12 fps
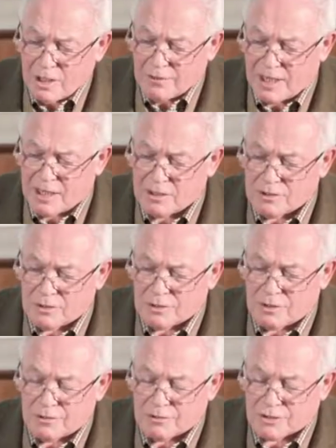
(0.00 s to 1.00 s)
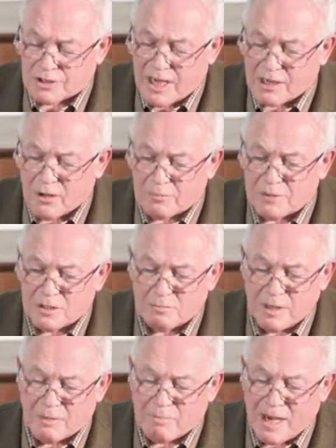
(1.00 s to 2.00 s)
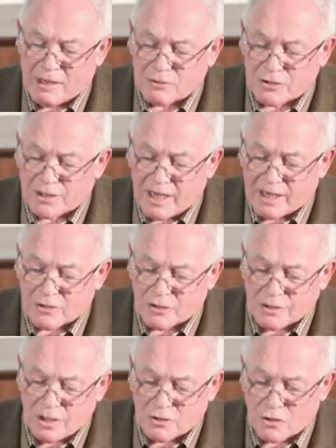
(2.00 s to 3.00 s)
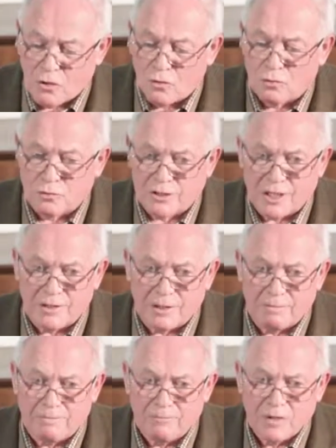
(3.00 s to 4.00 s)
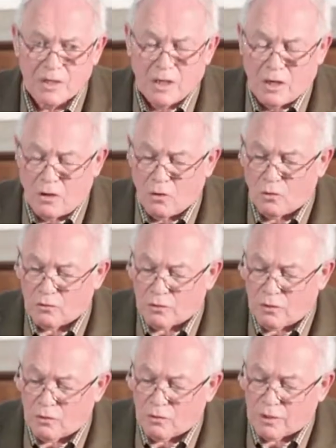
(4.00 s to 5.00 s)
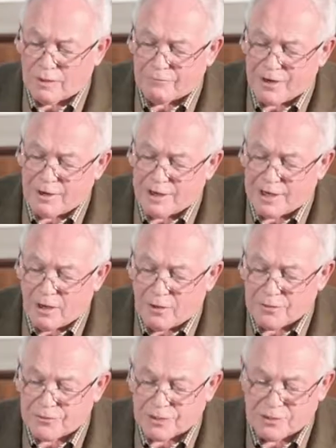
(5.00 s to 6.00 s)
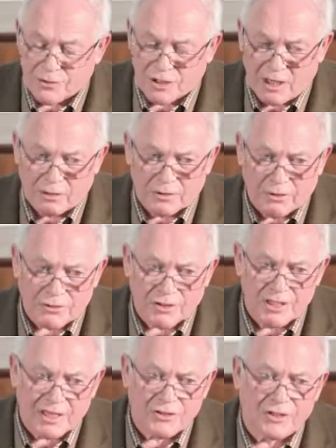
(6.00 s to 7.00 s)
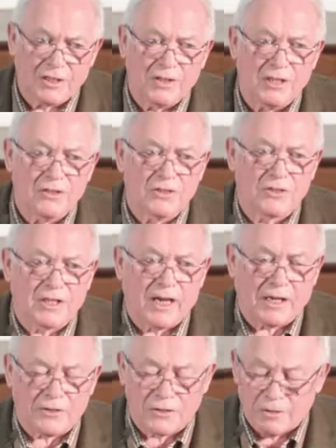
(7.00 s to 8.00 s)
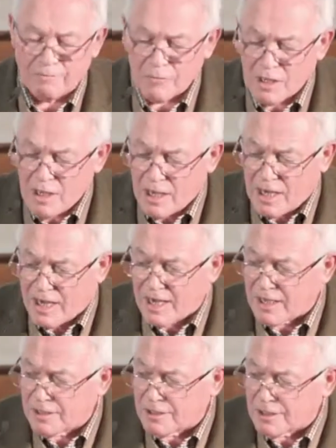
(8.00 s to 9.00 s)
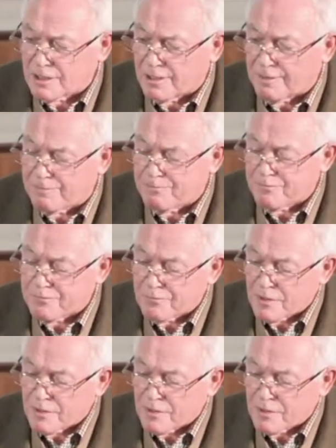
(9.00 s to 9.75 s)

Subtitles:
they stack up these big bale stacks, and there's holes in them all at varying heights, and shell ducks nest in these stacks. And